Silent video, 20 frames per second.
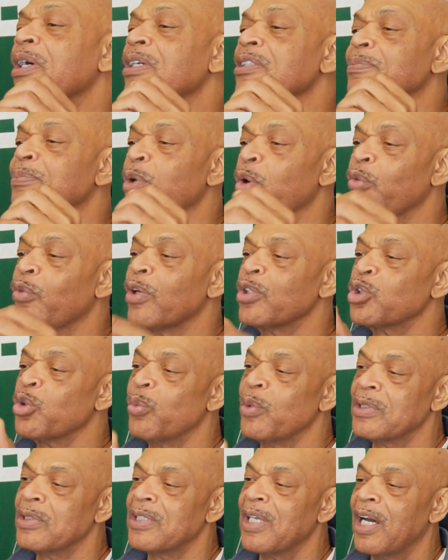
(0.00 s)
Bill Russell
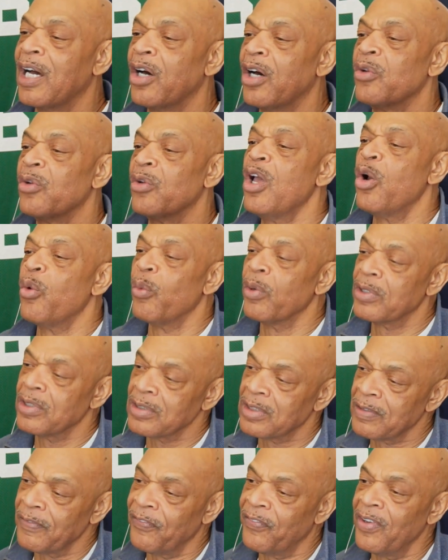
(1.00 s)
went down with a
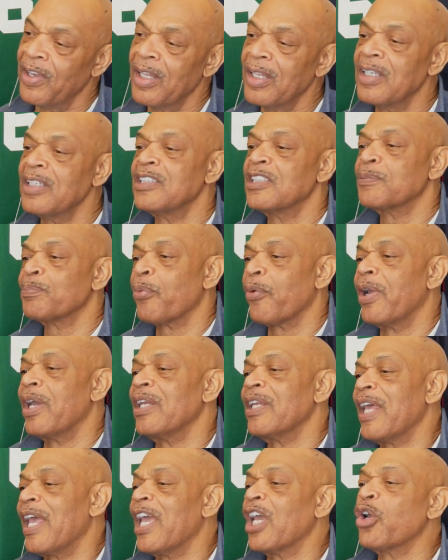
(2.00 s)
severely sprained
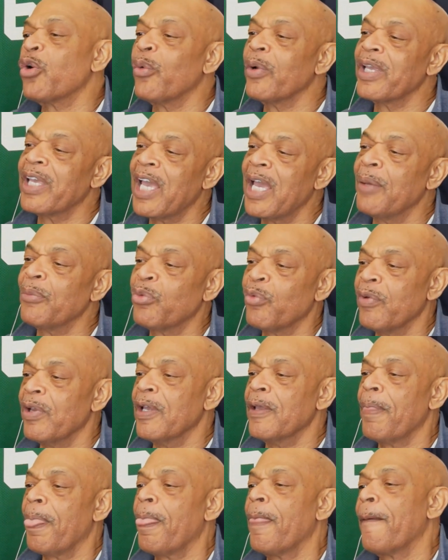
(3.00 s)
ankle in Game 3.
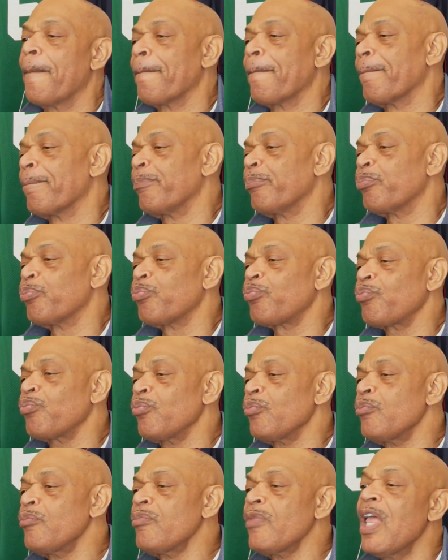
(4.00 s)

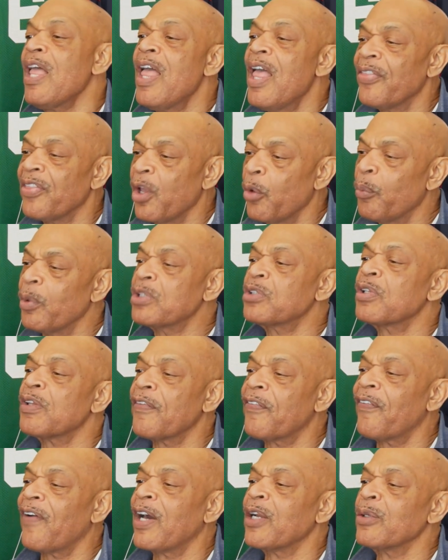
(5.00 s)
They went to the
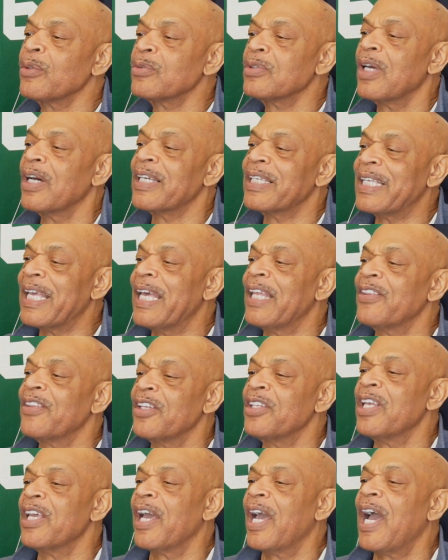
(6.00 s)
finals again the
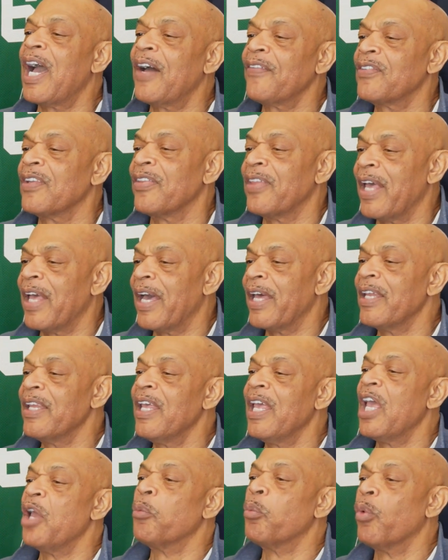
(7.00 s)
year after that
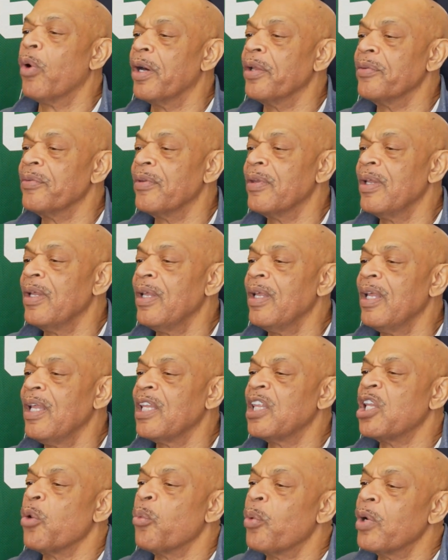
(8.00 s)
and won.
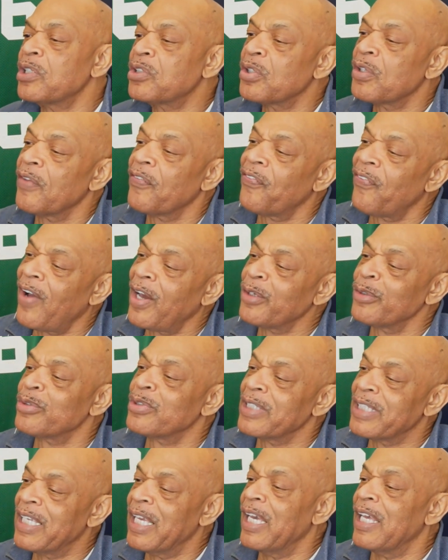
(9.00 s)
They went to the finals
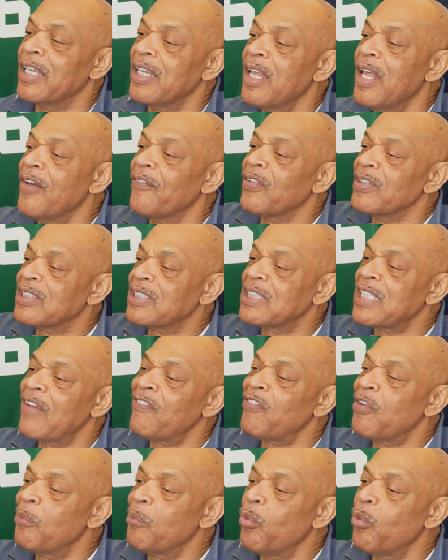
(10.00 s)
again for
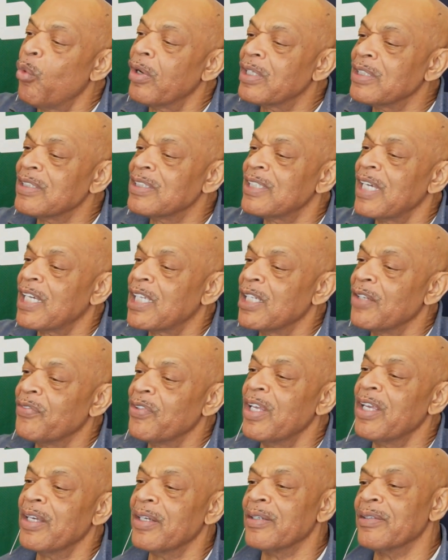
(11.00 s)
7 more consecutive
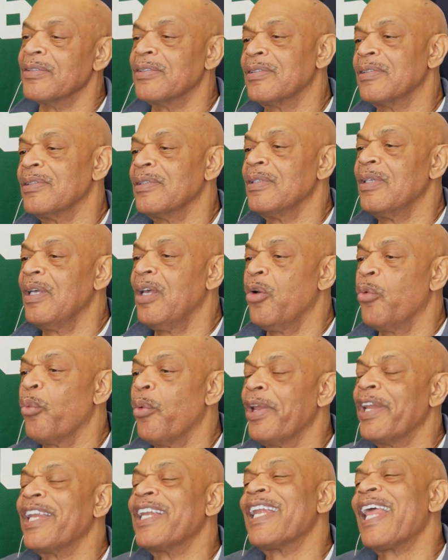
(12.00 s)
years,
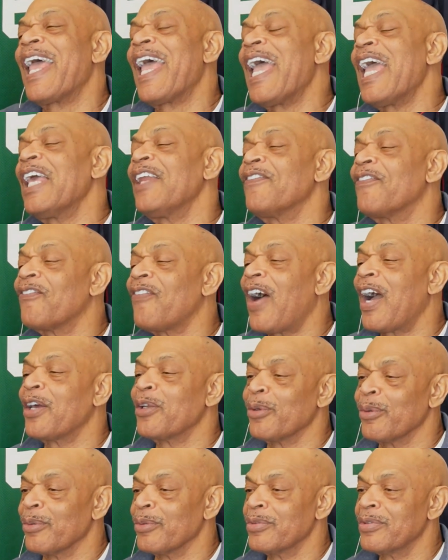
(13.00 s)
winning 8
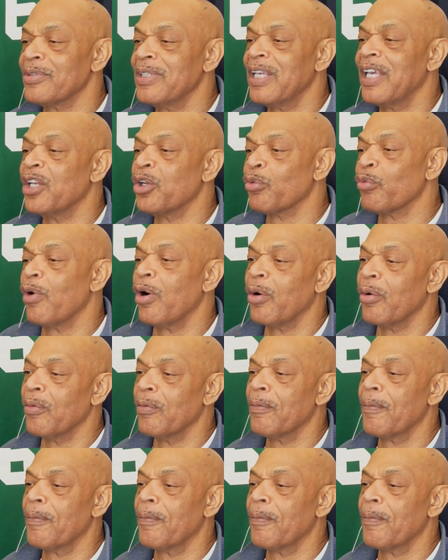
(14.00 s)
finals in a row.